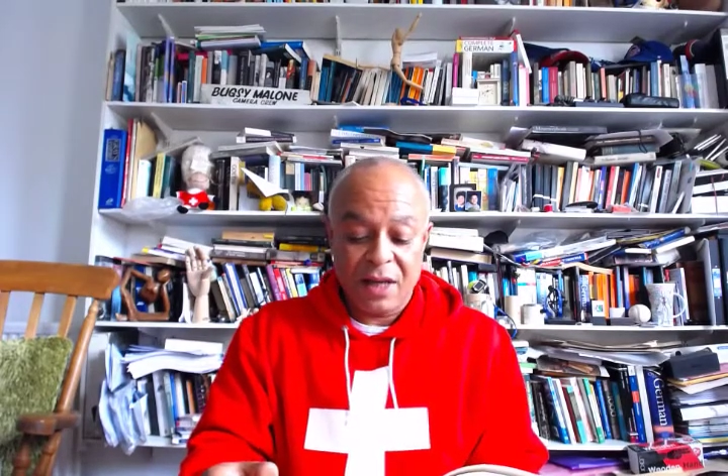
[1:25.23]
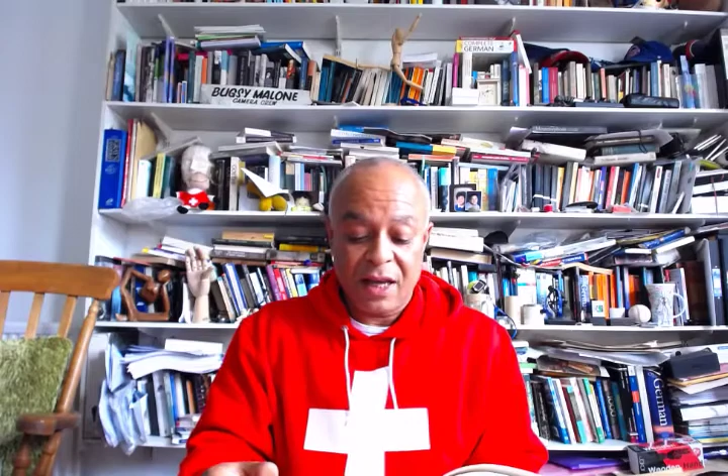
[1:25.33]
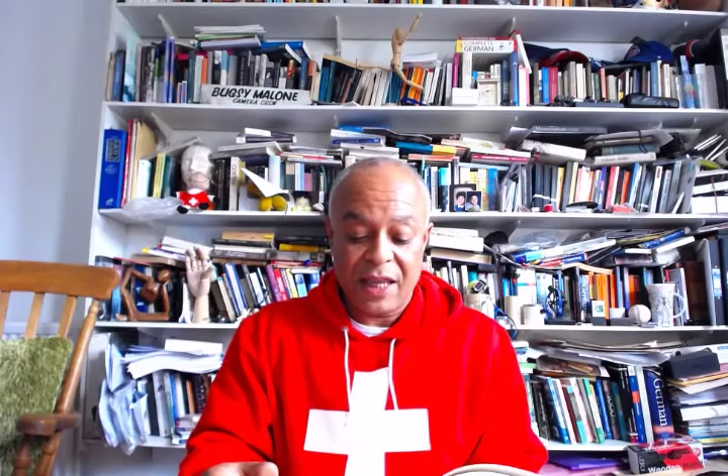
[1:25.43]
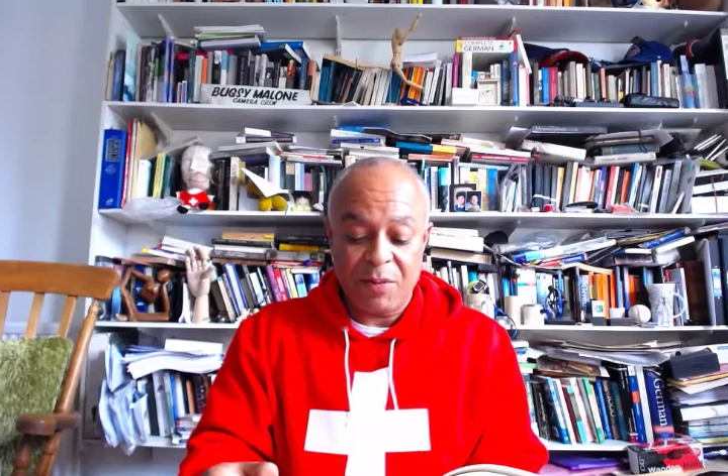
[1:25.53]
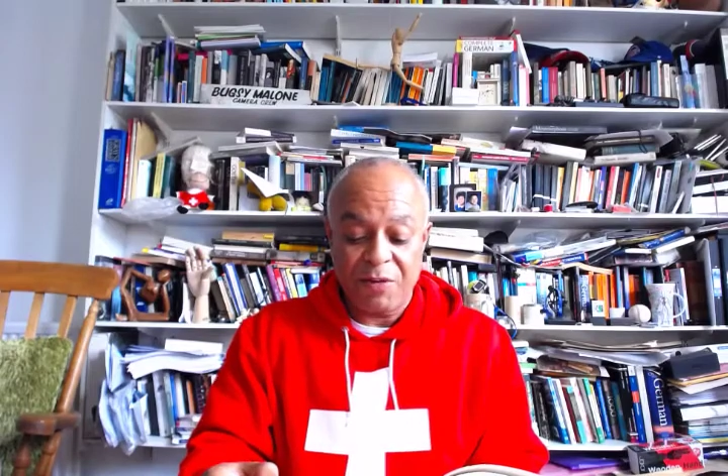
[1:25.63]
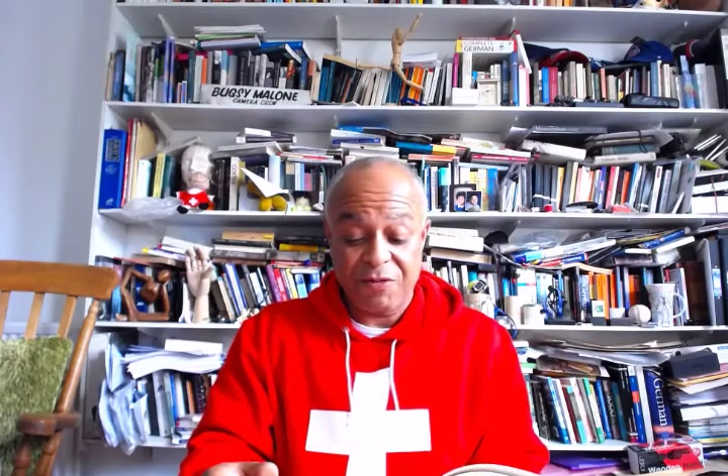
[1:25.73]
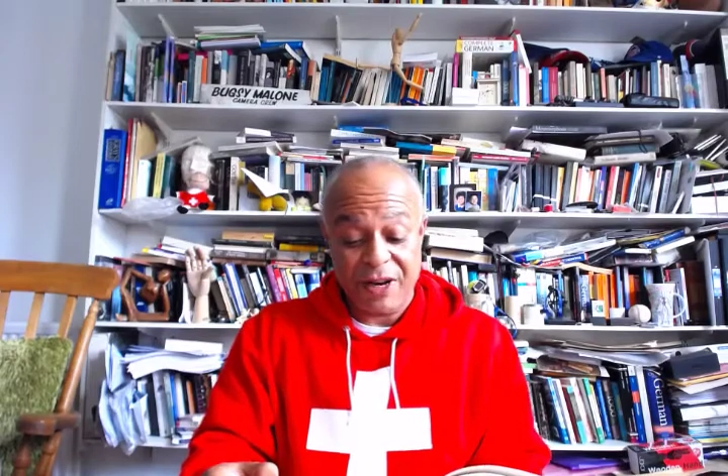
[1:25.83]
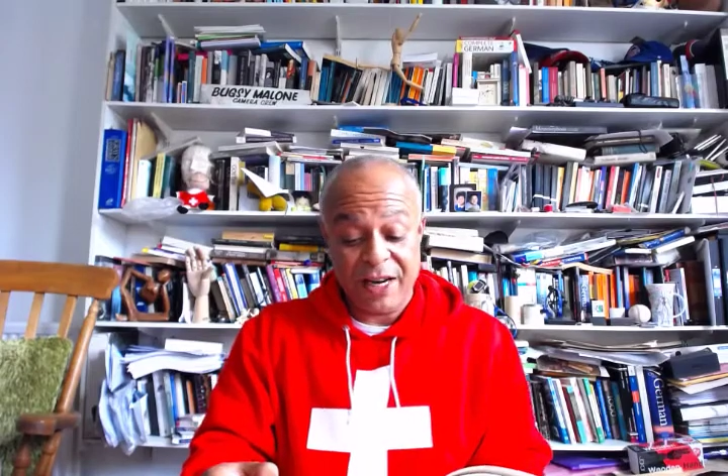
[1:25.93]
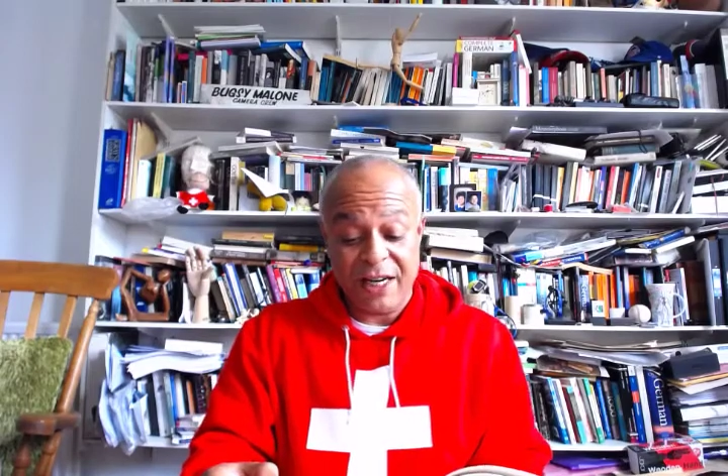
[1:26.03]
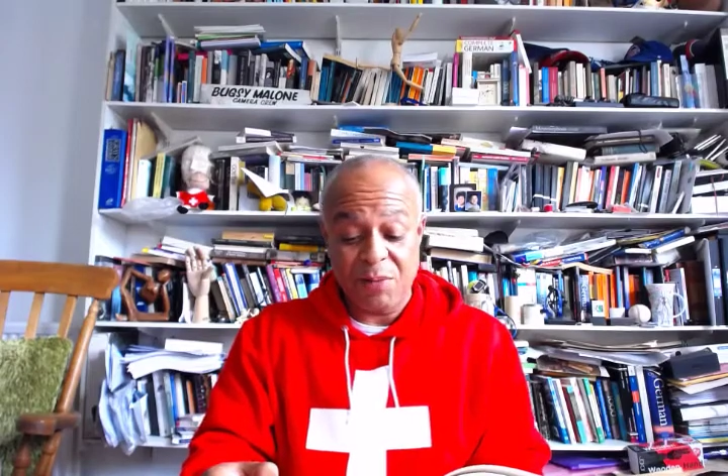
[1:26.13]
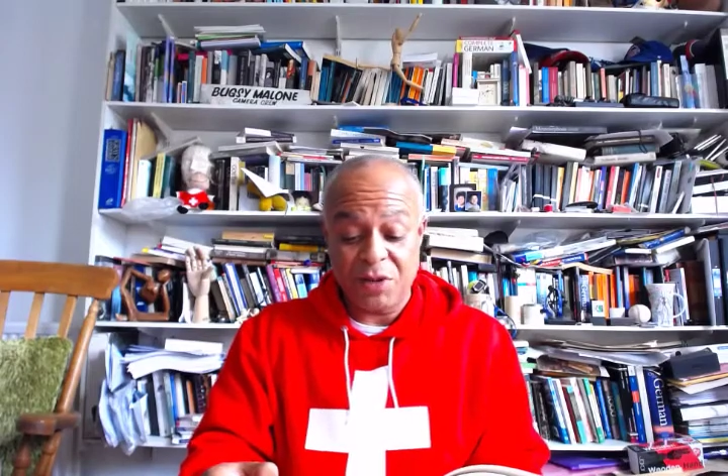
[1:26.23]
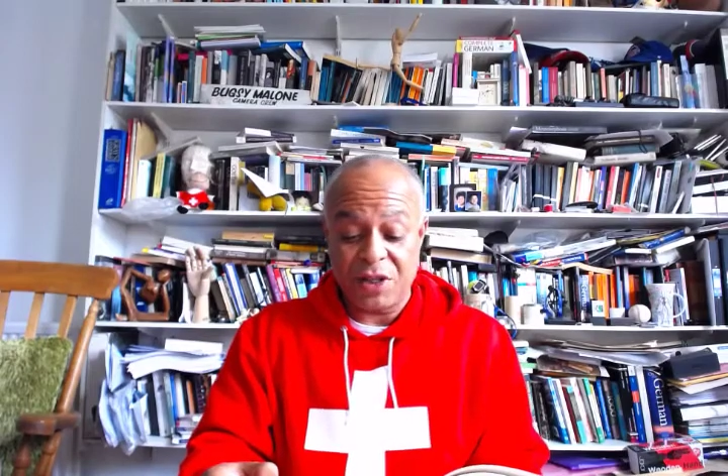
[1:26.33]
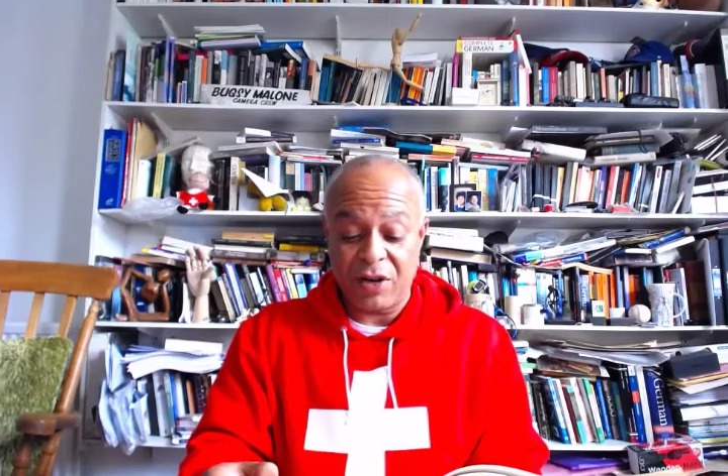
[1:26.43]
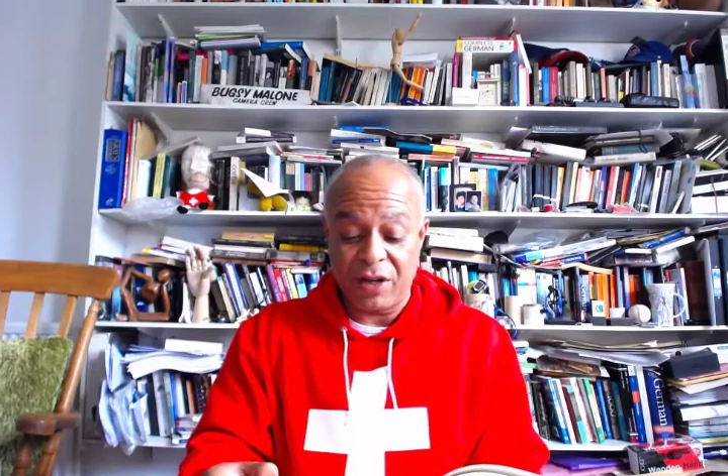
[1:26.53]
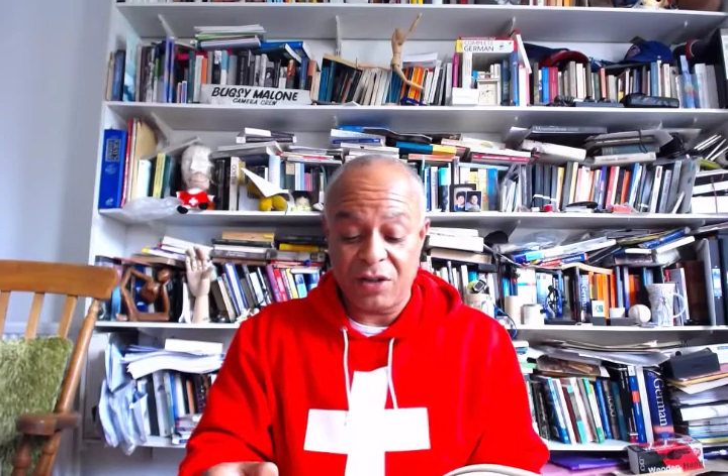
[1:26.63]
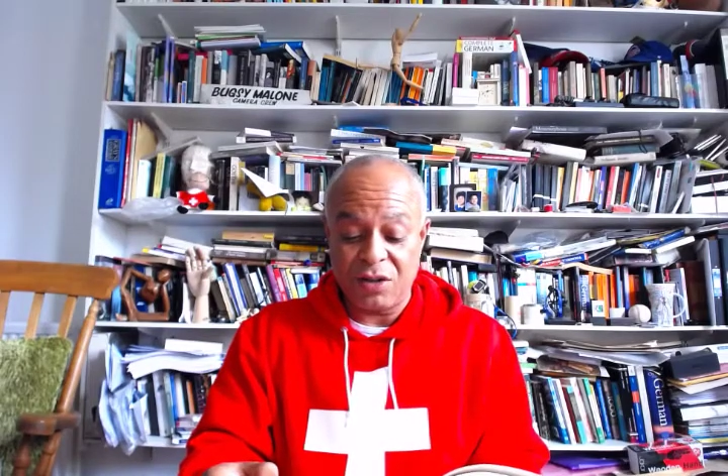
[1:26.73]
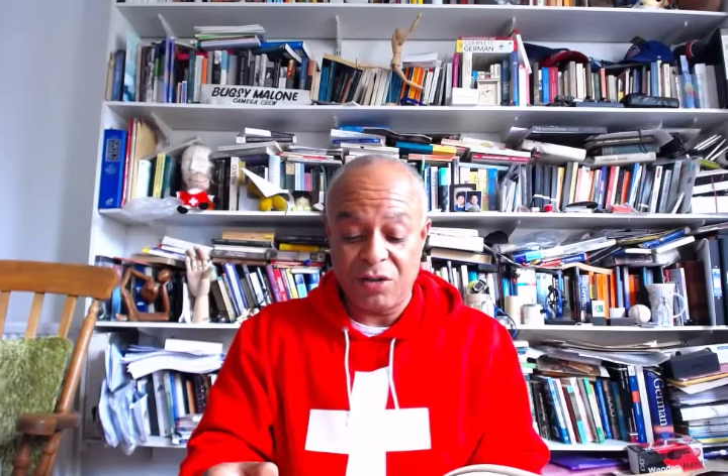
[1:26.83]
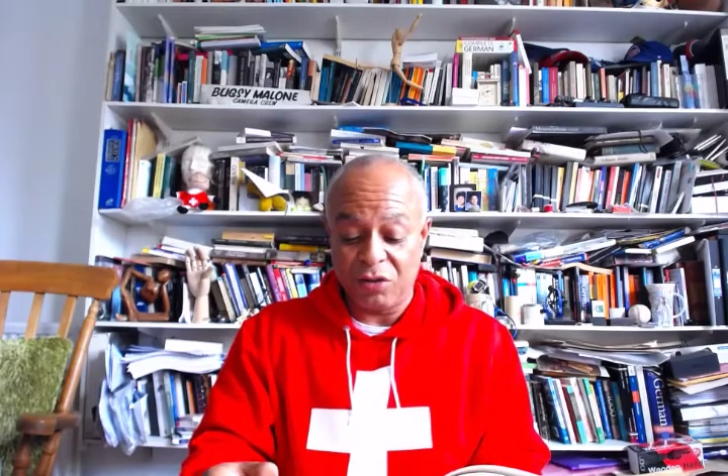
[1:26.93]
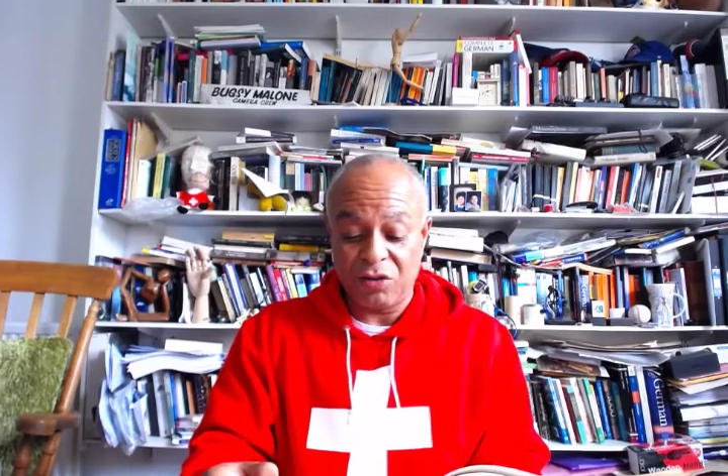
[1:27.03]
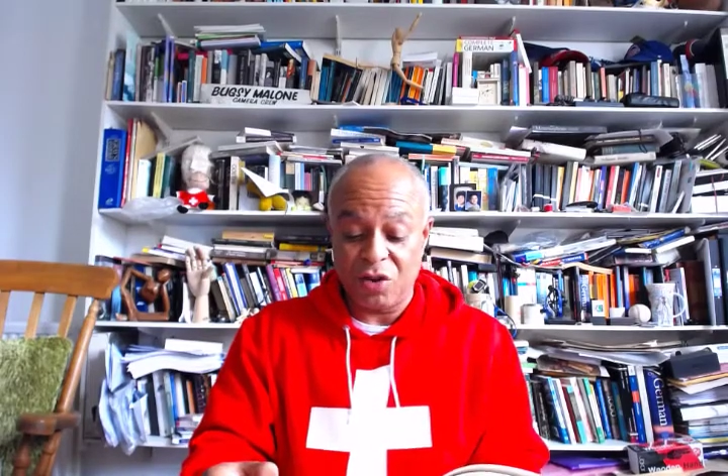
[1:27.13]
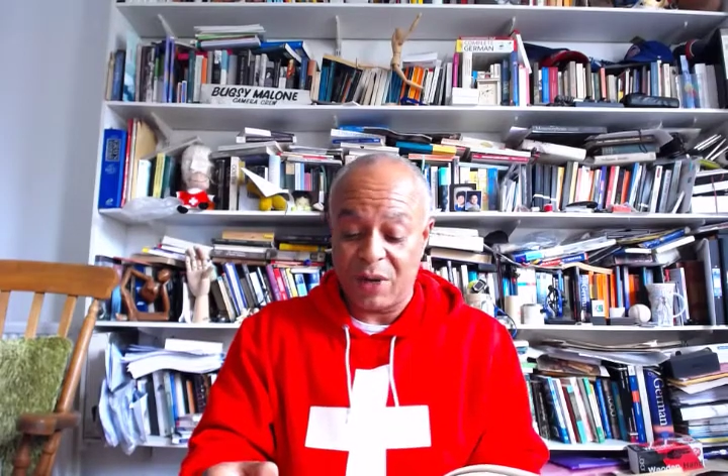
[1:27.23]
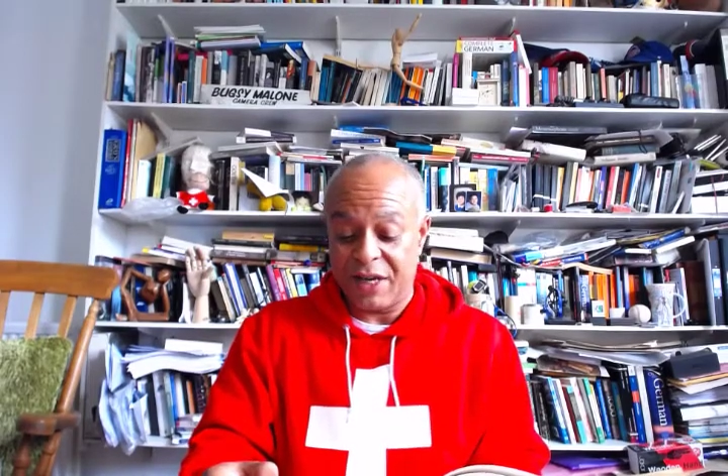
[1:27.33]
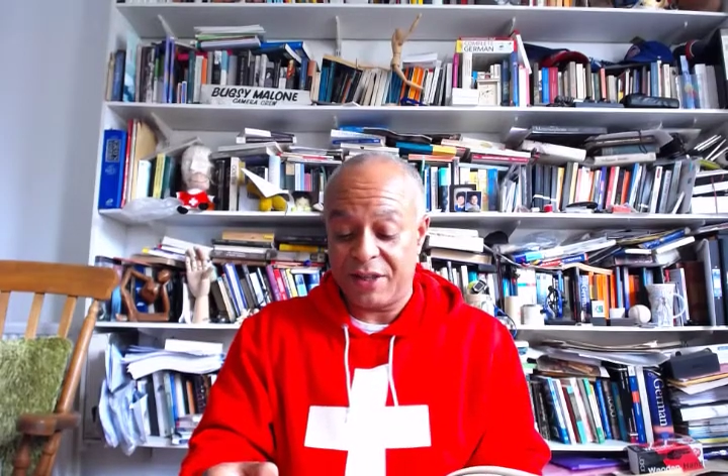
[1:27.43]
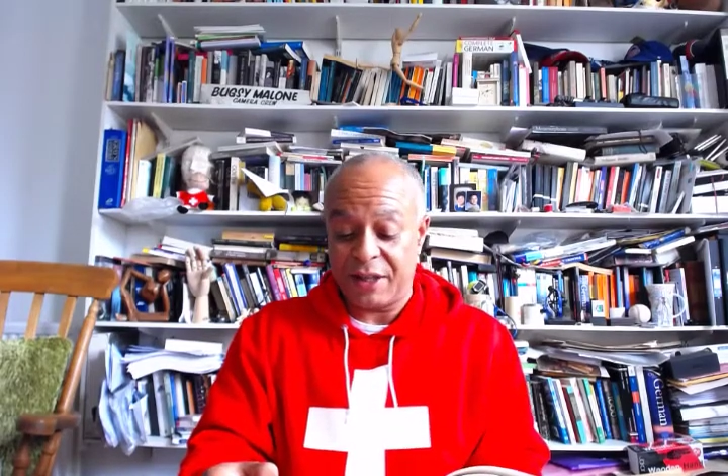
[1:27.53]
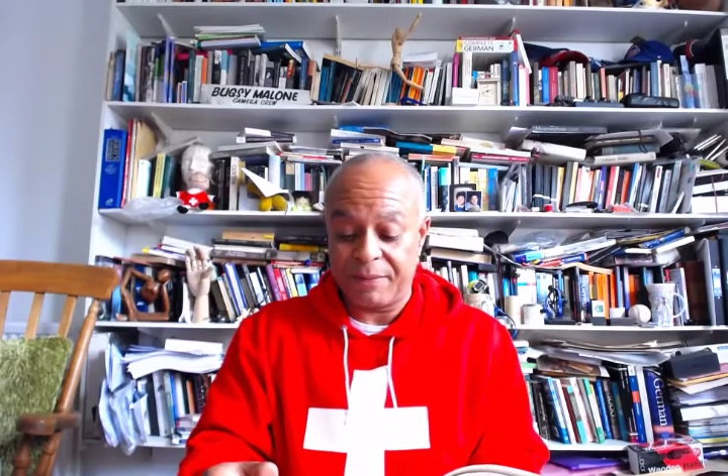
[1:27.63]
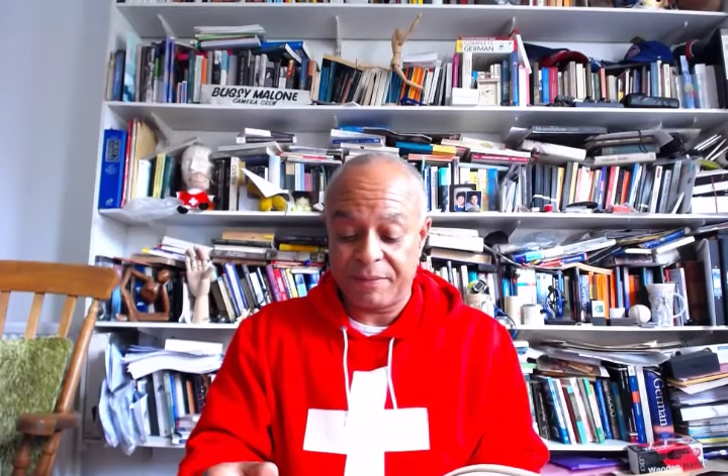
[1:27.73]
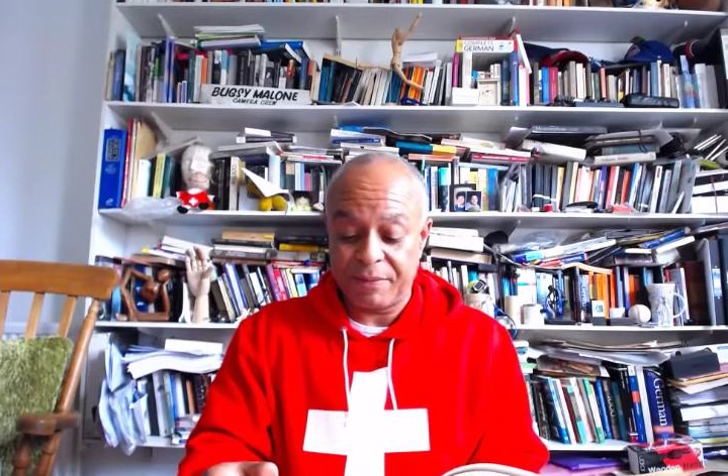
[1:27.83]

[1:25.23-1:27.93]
and they were afraid he was going to not do anything.